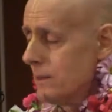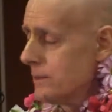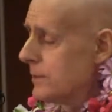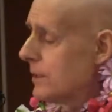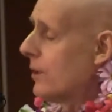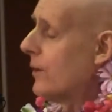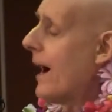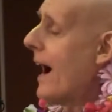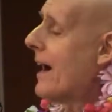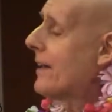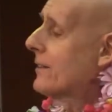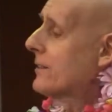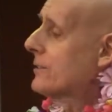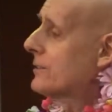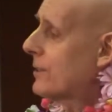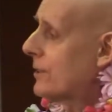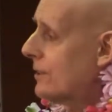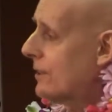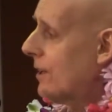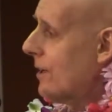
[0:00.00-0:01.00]
So how
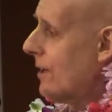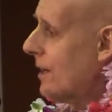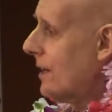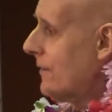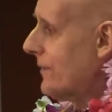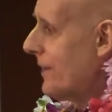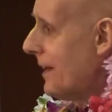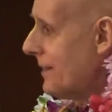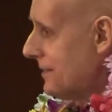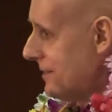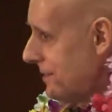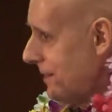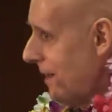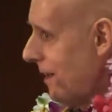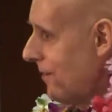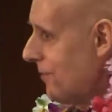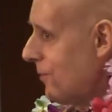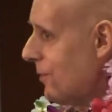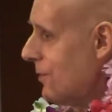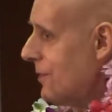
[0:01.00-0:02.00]
to turn on that
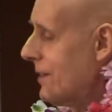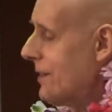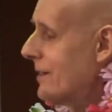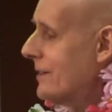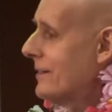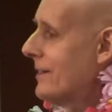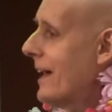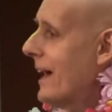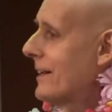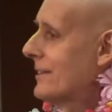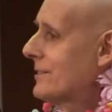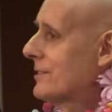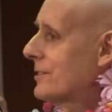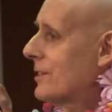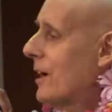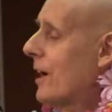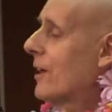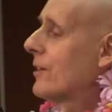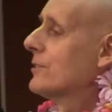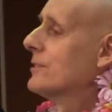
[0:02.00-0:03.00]
self within? That's
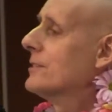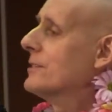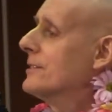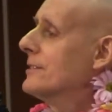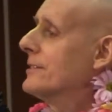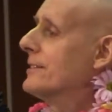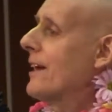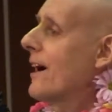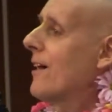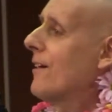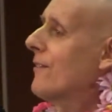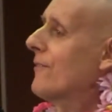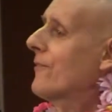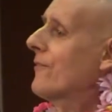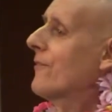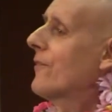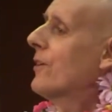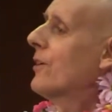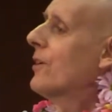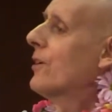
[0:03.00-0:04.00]
called
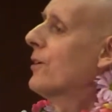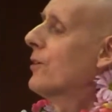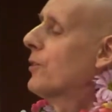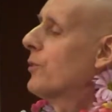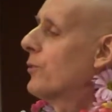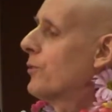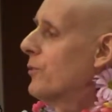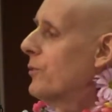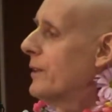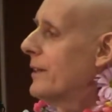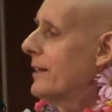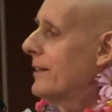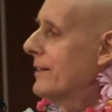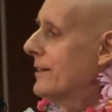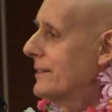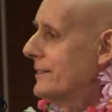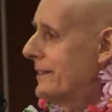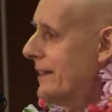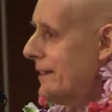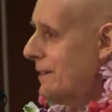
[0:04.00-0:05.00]

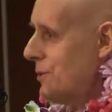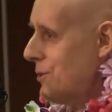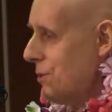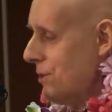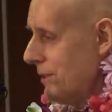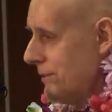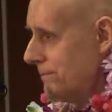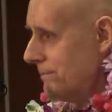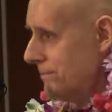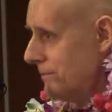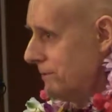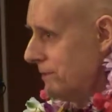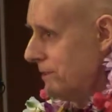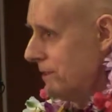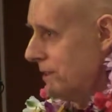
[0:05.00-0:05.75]
self-realization.